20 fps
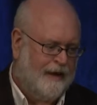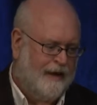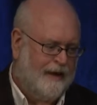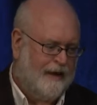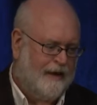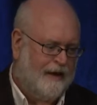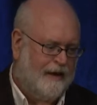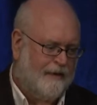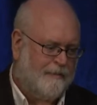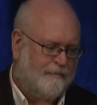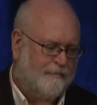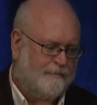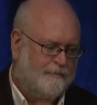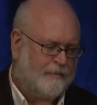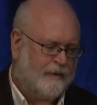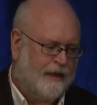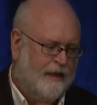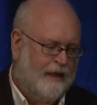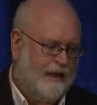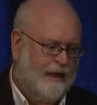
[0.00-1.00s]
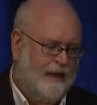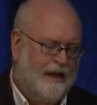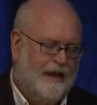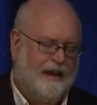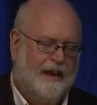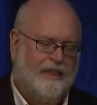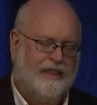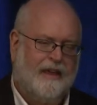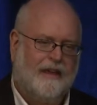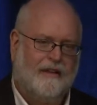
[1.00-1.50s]
And
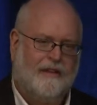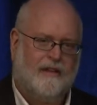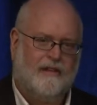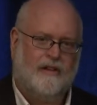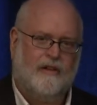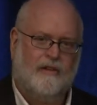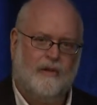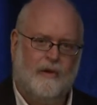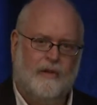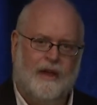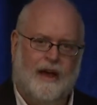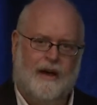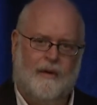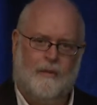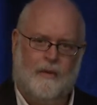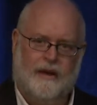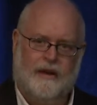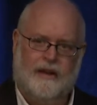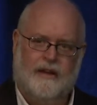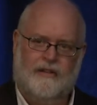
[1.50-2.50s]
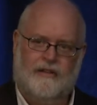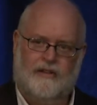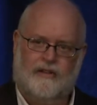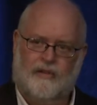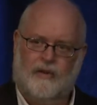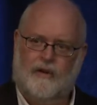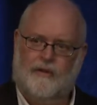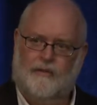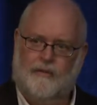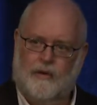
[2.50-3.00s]
I think to do that, we need to
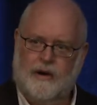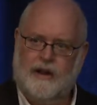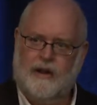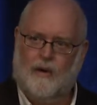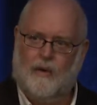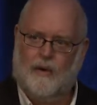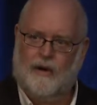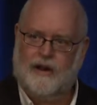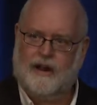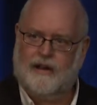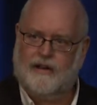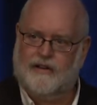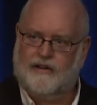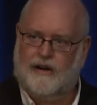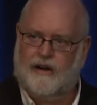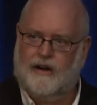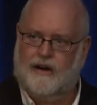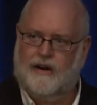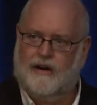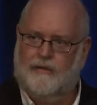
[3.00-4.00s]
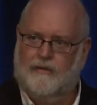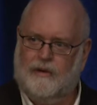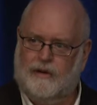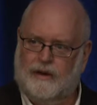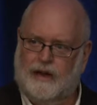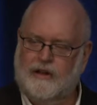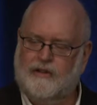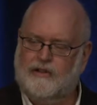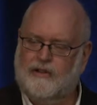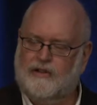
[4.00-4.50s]
sort of reorient our
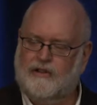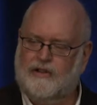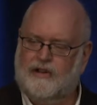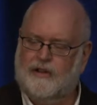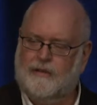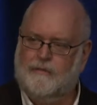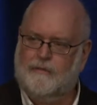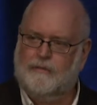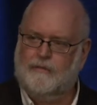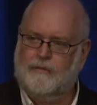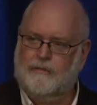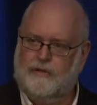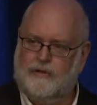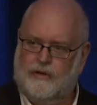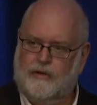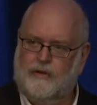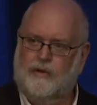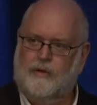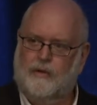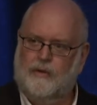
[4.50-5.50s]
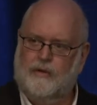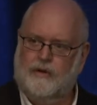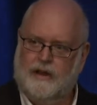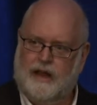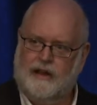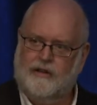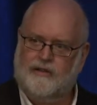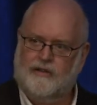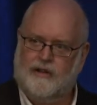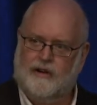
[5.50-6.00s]
relationship to
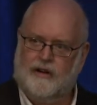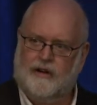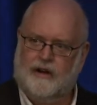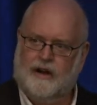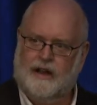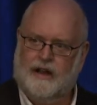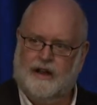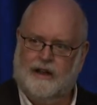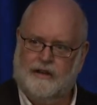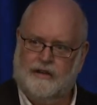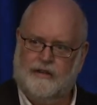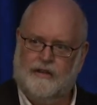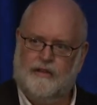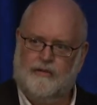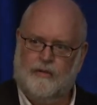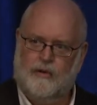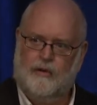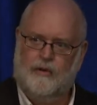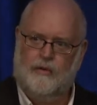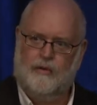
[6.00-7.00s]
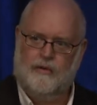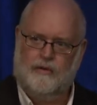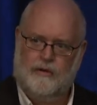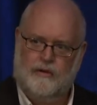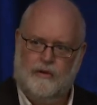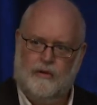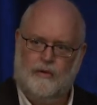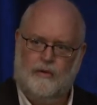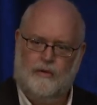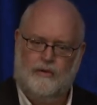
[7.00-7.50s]
nature and
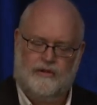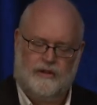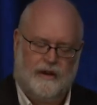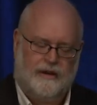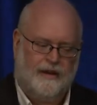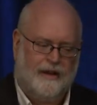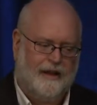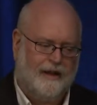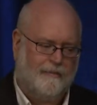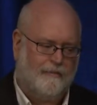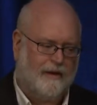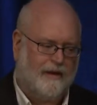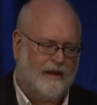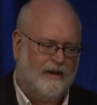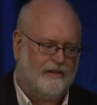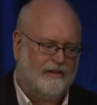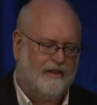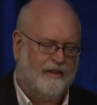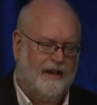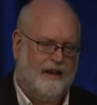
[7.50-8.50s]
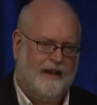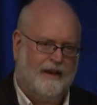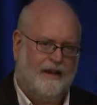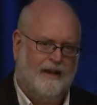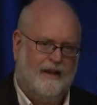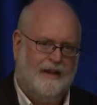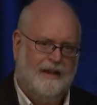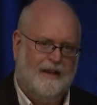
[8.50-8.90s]
to sunlight because of that.